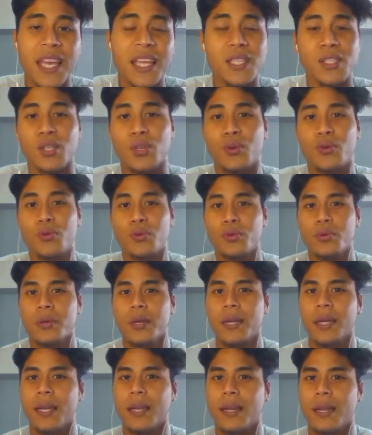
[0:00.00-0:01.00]
It's
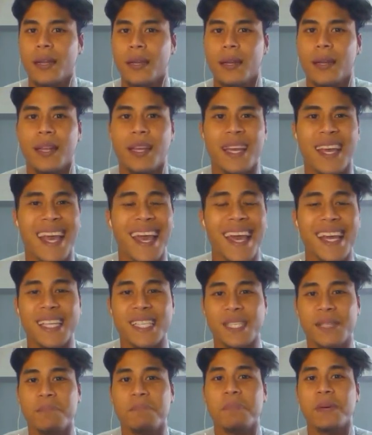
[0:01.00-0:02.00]
growing at an
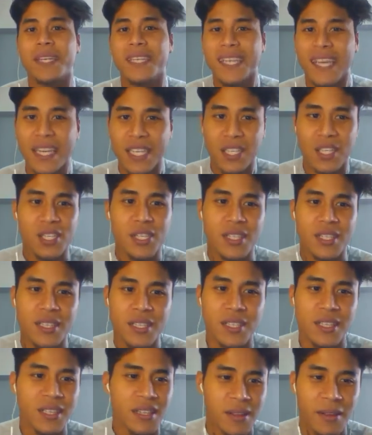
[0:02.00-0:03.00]

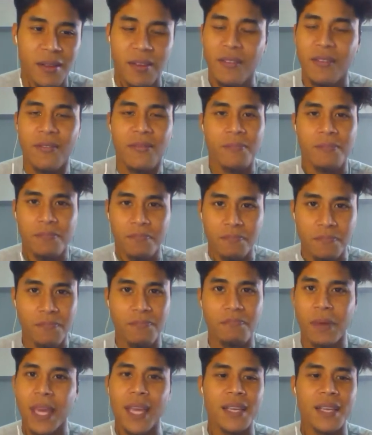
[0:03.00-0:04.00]
exponential
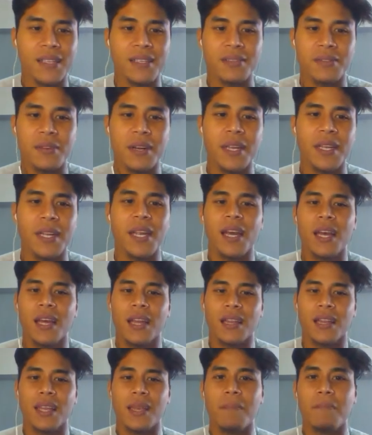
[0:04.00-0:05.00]
pace, right?
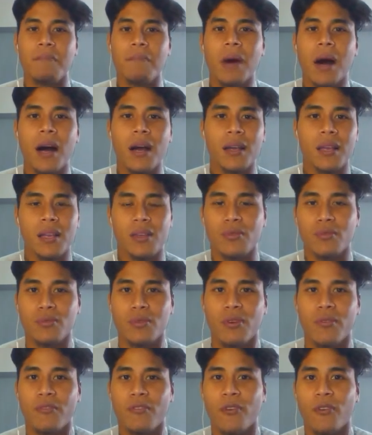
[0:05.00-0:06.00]
The market
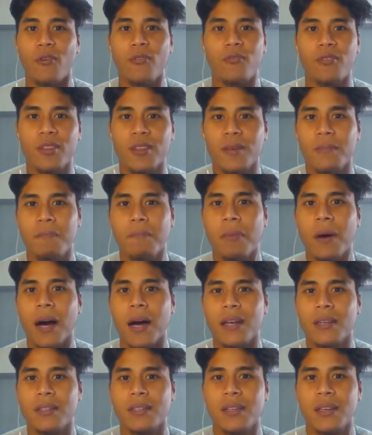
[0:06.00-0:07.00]
growth over the
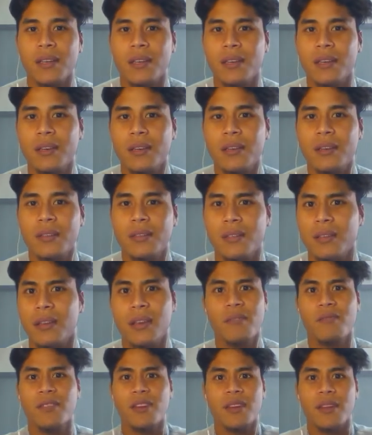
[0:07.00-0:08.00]
past years,
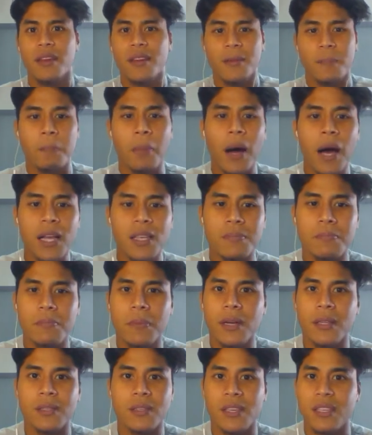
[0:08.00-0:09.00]
even in the past
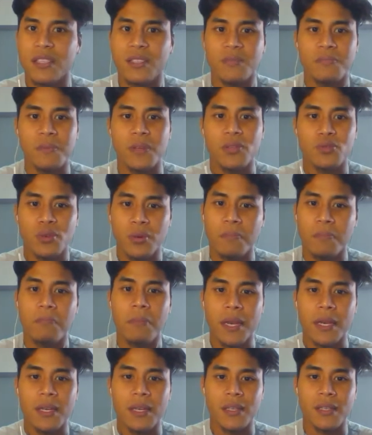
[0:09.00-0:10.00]
months, has been
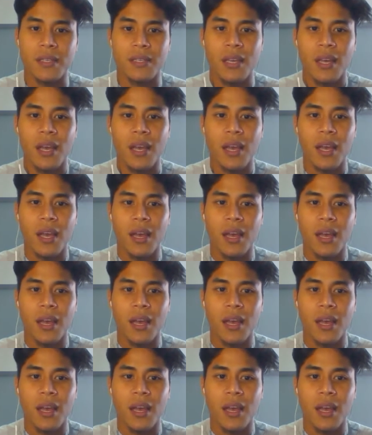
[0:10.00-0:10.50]
tremendous.